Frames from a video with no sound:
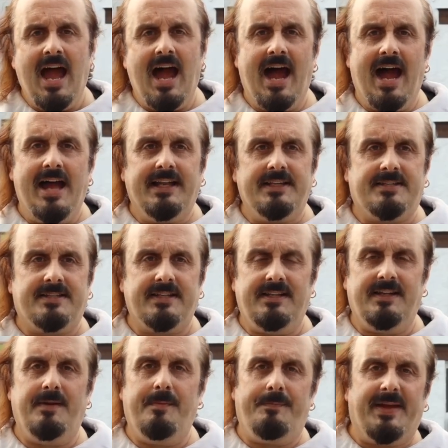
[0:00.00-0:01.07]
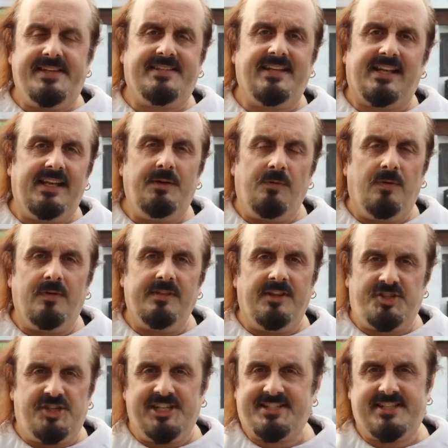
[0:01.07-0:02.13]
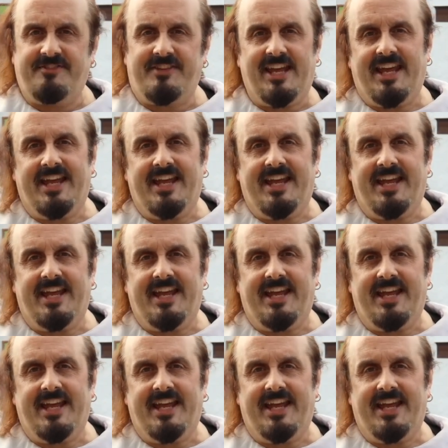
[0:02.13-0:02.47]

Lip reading: And basically, the gist of it